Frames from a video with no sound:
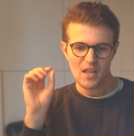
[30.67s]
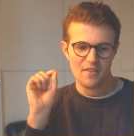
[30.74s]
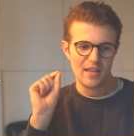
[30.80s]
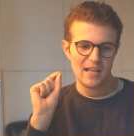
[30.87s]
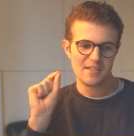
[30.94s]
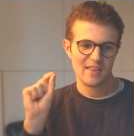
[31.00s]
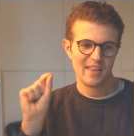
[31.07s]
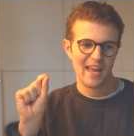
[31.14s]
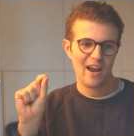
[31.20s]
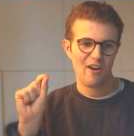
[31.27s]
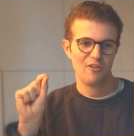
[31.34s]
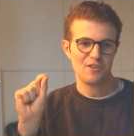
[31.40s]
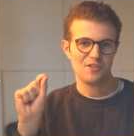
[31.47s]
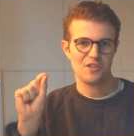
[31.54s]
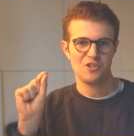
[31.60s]
These are the
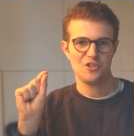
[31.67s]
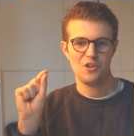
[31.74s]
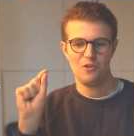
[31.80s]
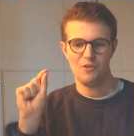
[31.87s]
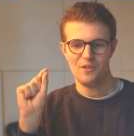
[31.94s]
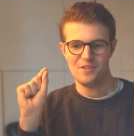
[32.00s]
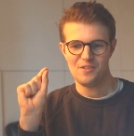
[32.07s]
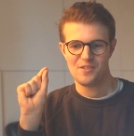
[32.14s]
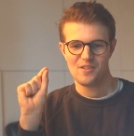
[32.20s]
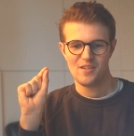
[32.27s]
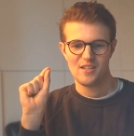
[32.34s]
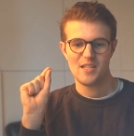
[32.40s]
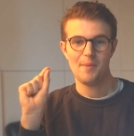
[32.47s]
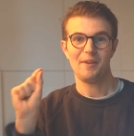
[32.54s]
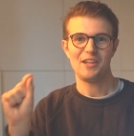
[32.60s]
areas that students
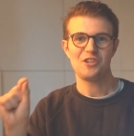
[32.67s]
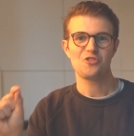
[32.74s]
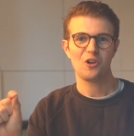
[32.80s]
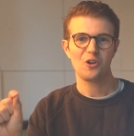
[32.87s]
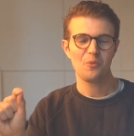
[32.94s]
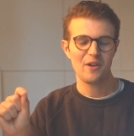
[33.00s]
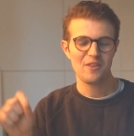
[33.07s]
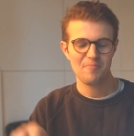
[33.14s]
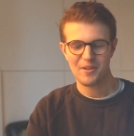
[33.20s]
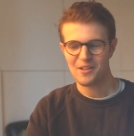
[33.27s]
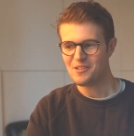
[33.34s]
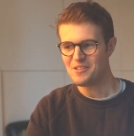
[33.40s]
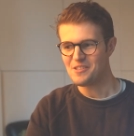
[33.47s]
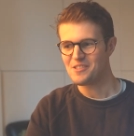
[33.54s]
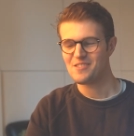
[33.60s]
typically struggle with
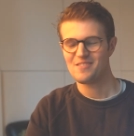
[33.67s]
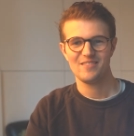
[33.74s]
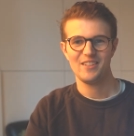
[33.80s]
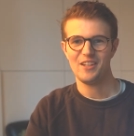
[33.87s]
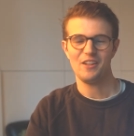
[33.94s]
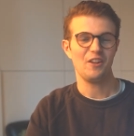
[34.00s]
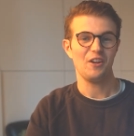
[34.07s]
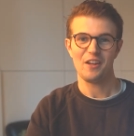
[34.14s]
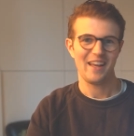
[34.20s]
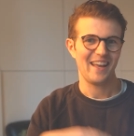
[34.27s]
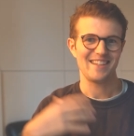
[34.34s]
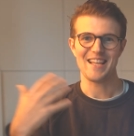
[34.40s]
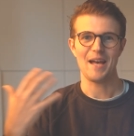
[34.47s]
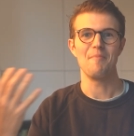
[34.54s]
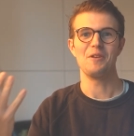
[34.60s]
because the
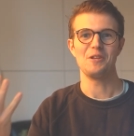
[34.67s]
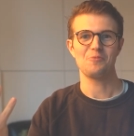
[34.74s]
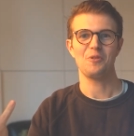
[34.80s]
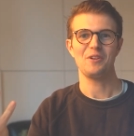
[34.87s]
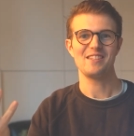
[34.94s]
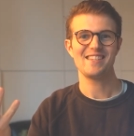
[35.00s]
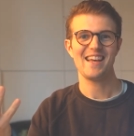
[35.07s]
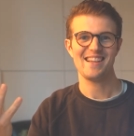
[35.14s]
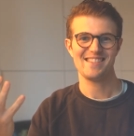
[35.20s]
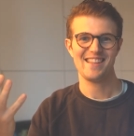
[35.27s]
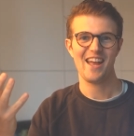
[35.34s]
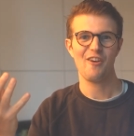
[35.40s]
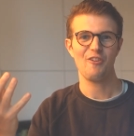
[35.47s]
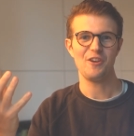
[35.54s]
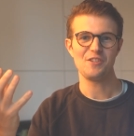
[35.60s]
examiners want to test
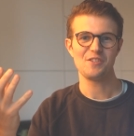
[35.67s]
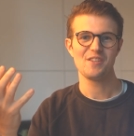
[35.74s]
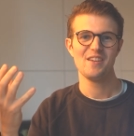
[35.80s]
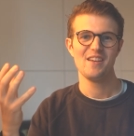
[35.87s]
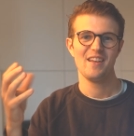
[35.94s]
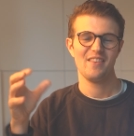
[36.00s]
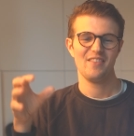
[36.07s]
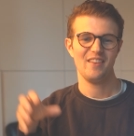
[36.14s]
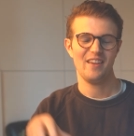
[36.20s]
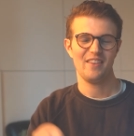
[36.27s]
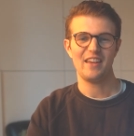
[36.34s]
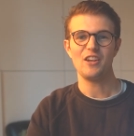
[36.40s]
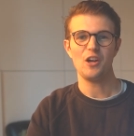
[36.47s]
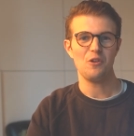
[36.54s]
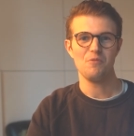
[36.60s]
areas that
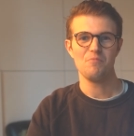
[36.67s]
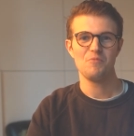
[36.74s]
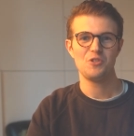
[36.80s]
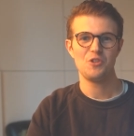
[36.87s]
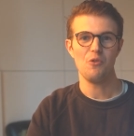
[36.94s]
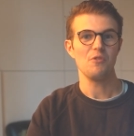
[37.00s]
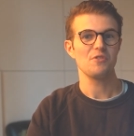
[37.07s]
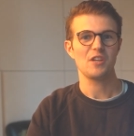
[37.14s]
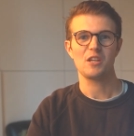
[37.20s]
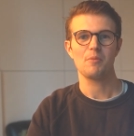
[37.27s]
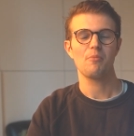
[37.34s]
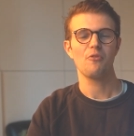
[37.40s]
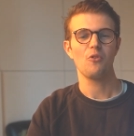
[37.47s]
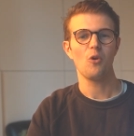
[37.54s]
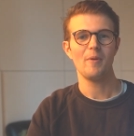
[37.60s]
they know students
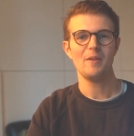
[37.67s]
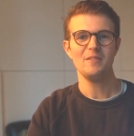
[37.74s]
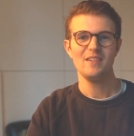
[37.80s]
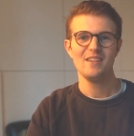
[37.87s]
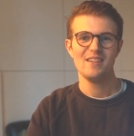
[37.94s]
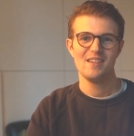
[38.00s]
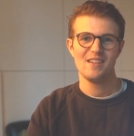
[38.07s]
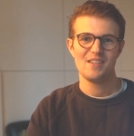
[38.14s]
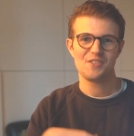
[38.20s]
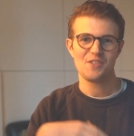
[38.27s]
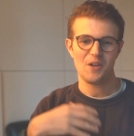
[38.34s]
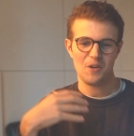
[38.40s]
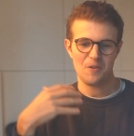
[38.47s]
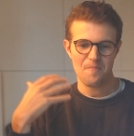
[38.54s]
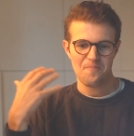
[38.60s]
underperform in.
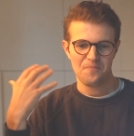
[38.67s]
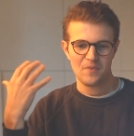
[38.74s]
So